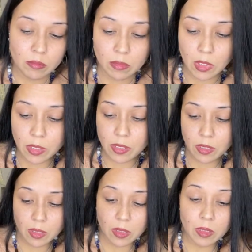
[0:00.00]
And
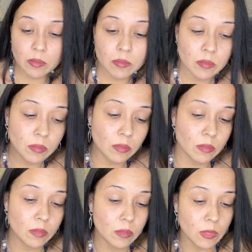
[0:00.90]
then
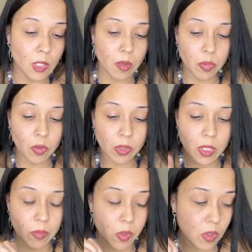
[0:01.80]
I pulled a
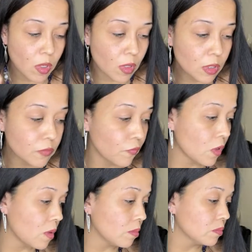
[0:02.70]
couple of cards
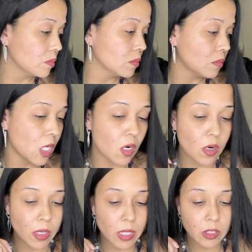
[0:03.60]
from my
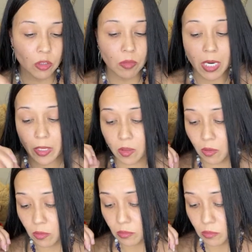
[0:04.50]
Archangel
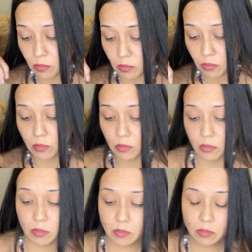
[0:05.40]
Michael
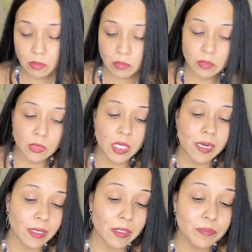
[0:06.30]

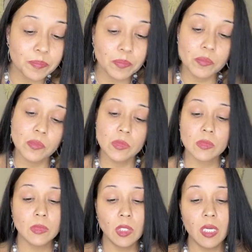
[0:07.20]
deck.
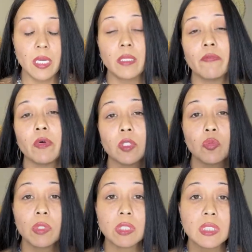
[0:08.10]
And the first
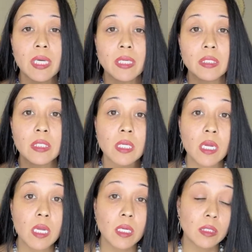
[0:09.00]
one says,
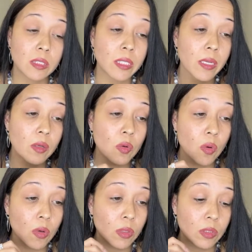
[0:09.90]
stay the
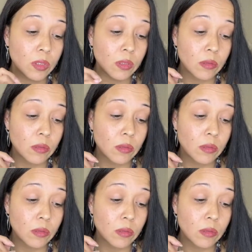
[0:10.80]
course.